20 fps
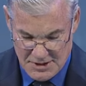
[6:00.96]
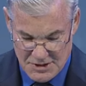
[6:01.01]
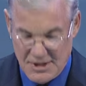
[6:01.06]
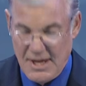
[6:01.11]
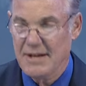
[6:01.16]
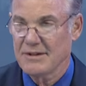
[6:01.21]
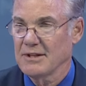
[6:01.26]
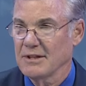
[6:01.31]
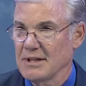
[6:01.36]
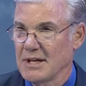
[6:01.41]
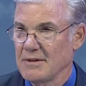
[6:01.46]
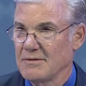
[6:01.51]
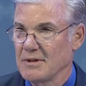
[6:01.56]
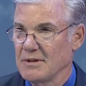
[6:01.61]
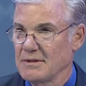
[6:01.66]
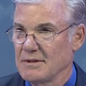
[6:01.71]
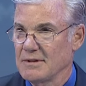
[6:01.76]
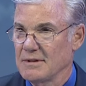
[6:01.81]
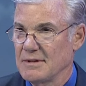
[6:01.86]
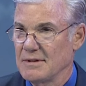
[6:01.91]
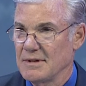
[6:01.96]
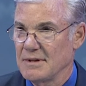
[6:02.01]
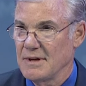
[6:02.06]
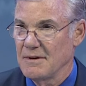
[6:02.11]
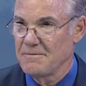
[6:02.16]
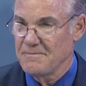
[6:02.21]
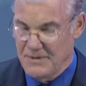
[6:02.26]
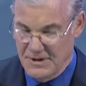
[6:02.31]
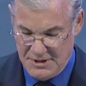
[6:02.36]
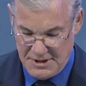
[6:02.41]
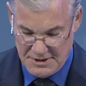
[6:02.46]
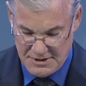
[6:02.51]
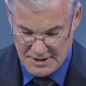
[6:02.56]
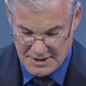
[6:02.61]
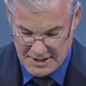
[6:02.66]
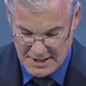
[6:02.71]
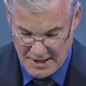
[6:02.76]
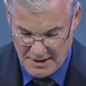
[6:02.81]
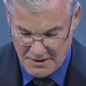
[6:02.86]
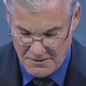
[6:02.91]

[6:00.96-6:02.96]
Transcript: Is that the level of funding that